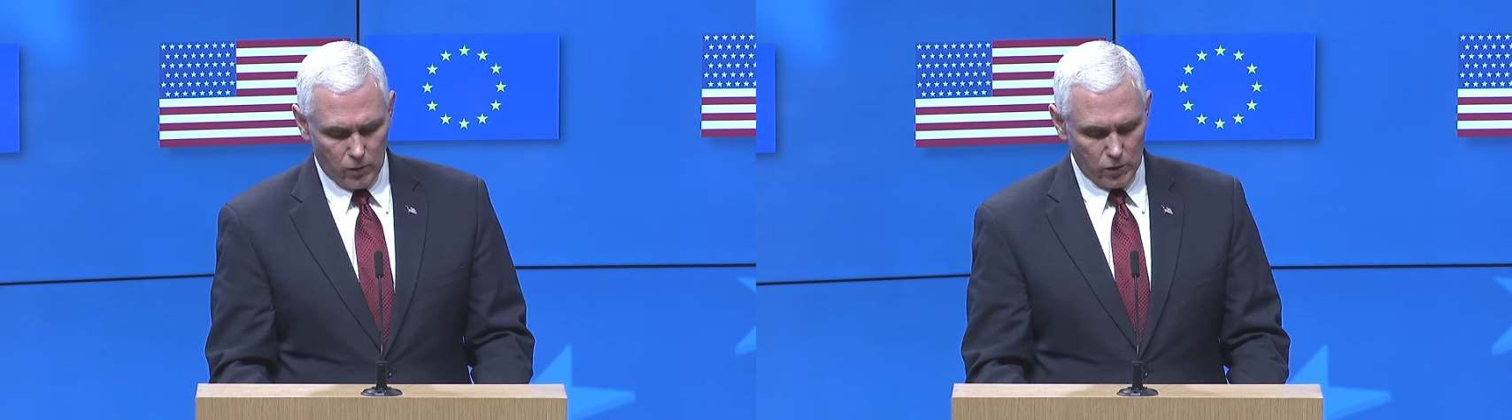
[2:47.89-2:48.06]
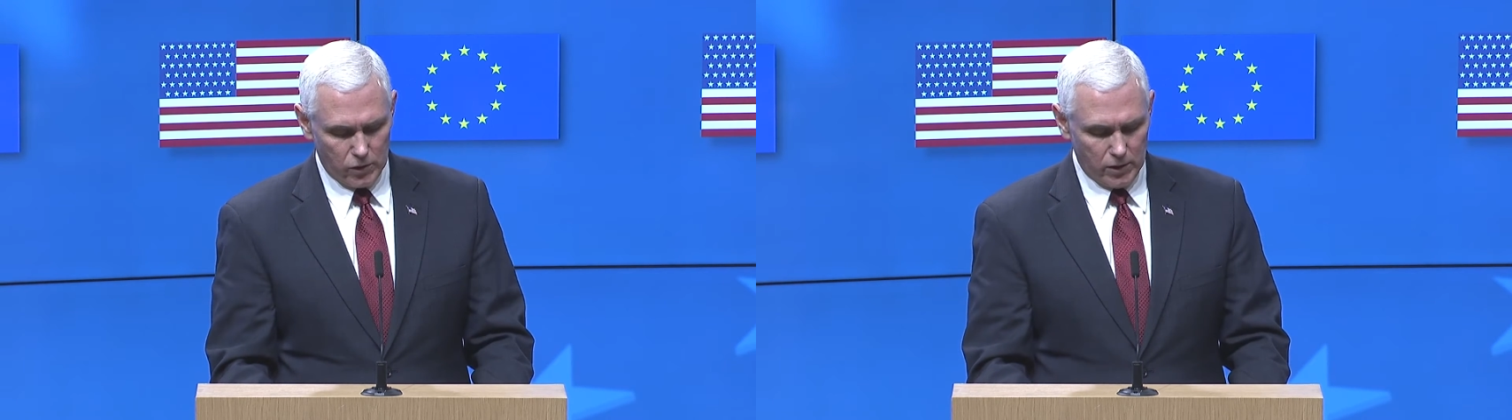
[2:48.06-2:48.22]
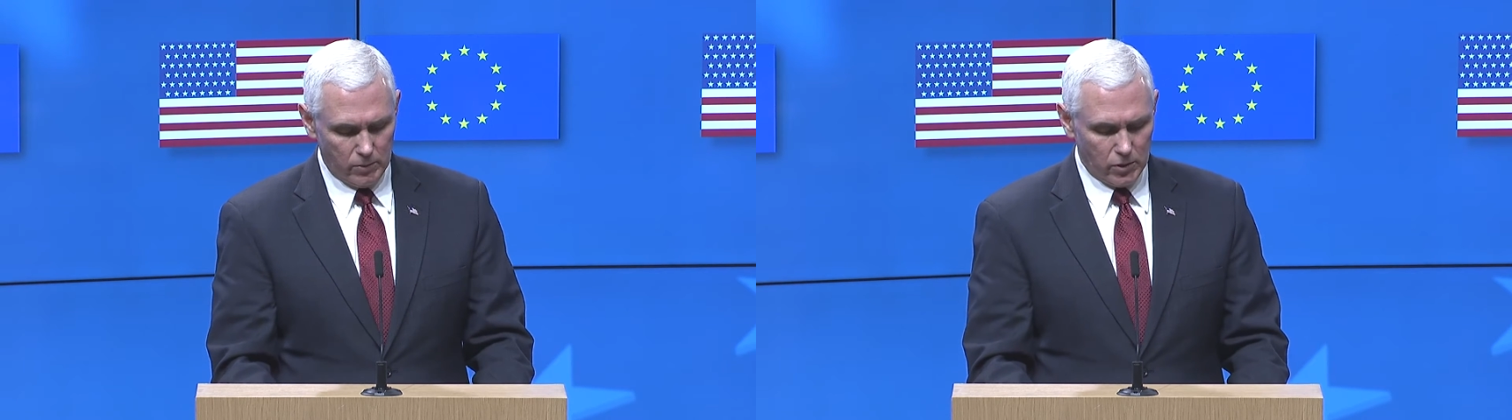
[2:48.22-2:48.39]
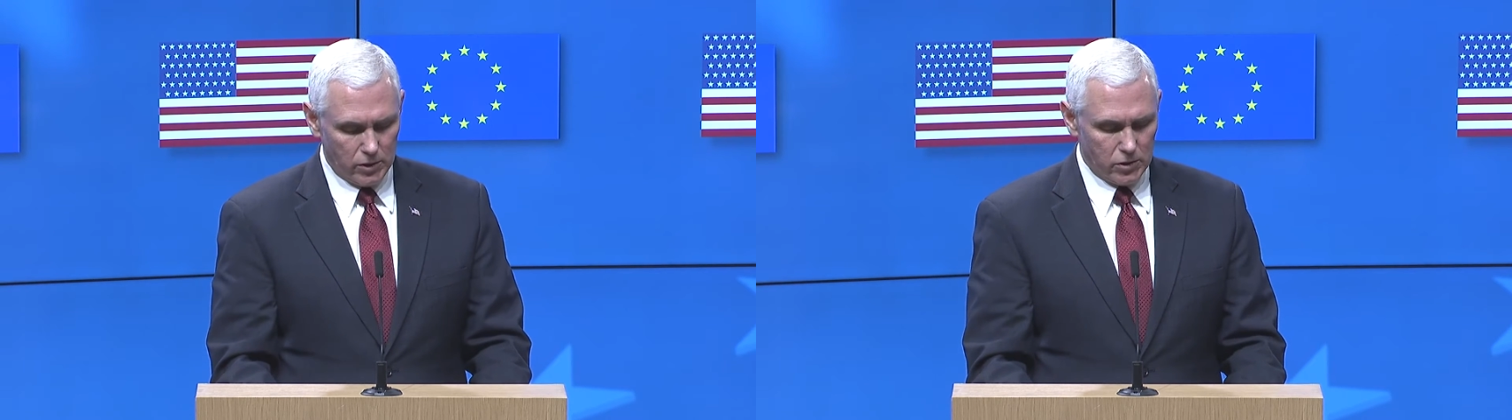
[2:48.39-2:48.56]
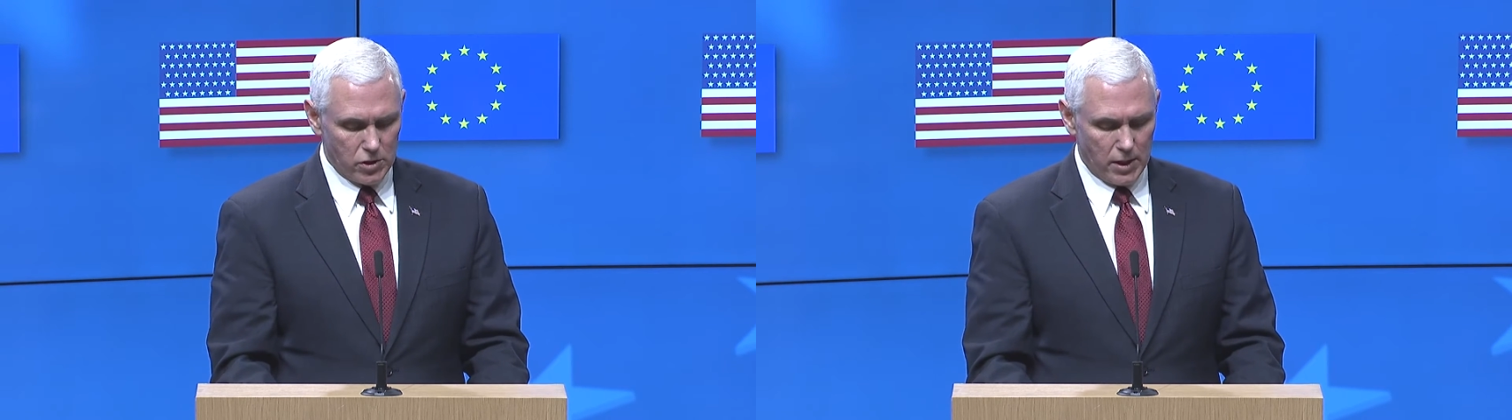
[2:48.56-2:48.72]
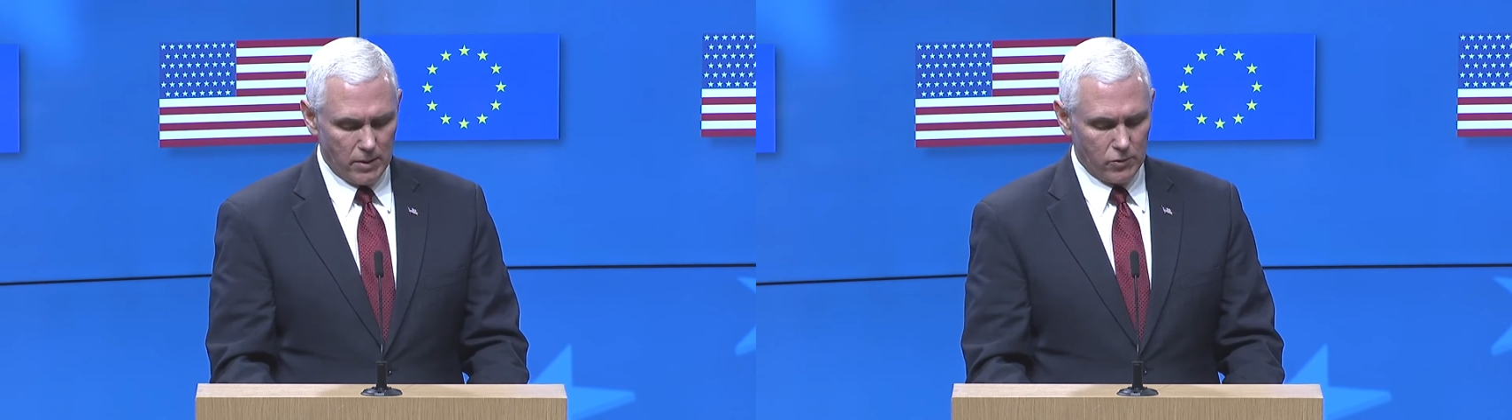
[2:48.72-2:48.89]
14
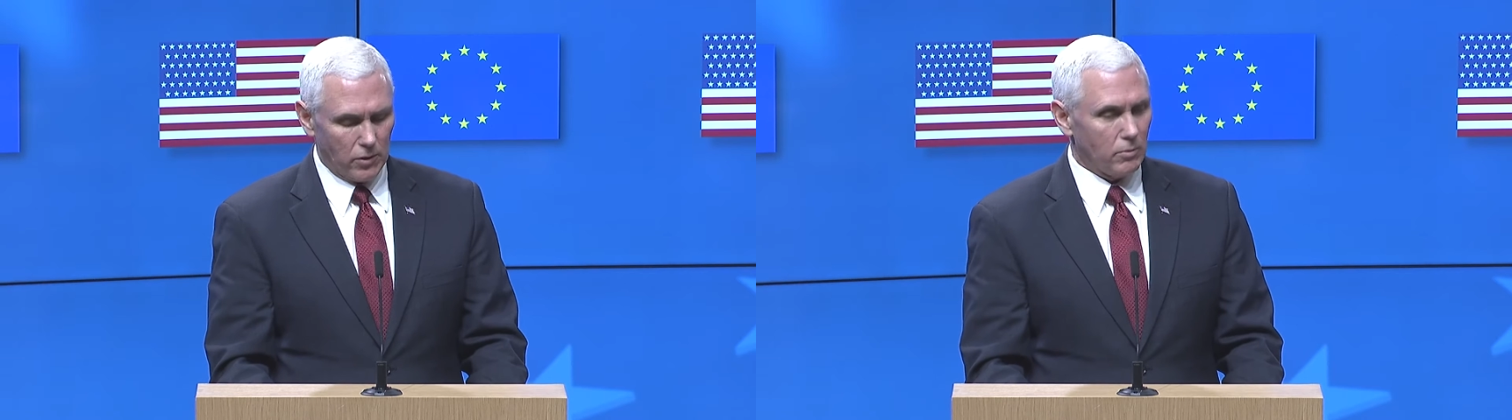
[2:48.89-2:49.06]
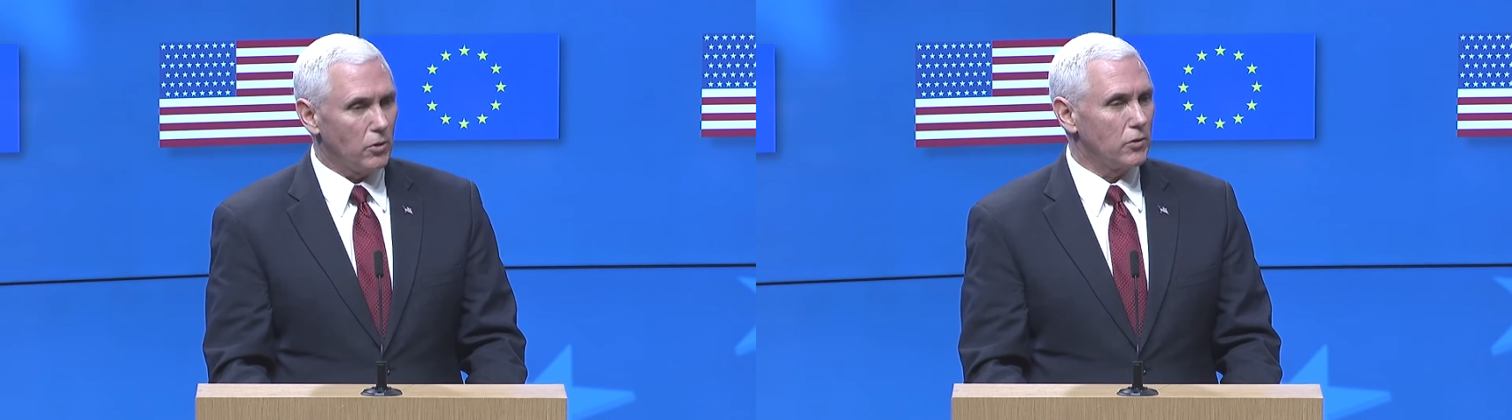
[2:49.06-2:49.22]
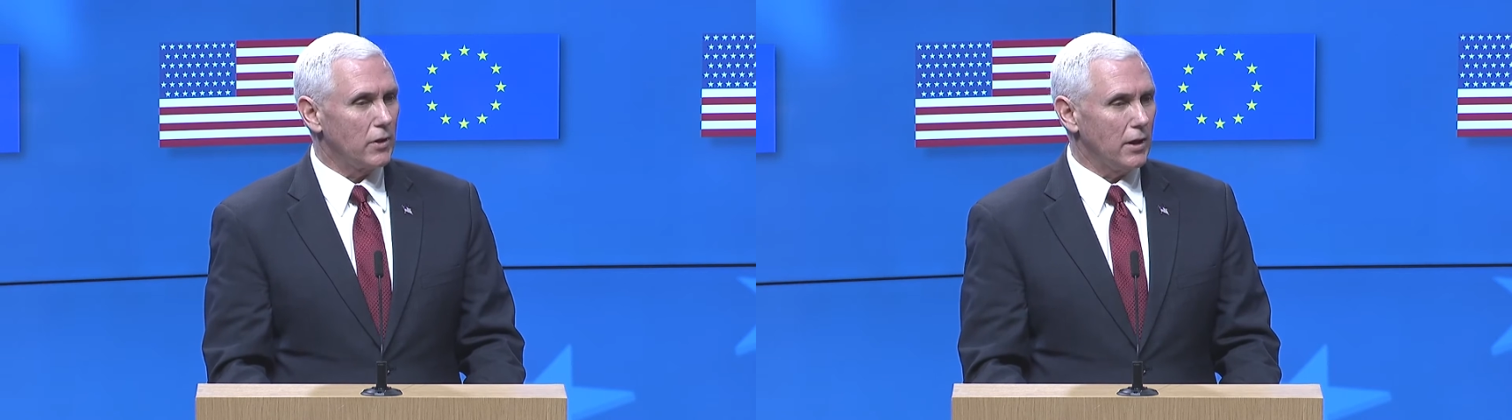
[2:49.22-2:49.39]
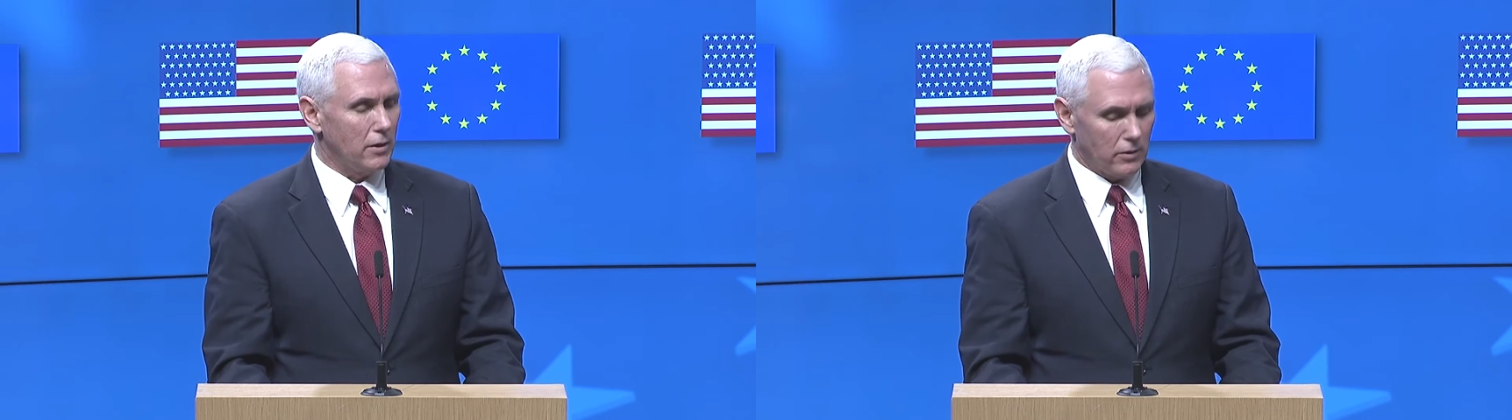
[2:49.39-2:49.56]
million jobs on both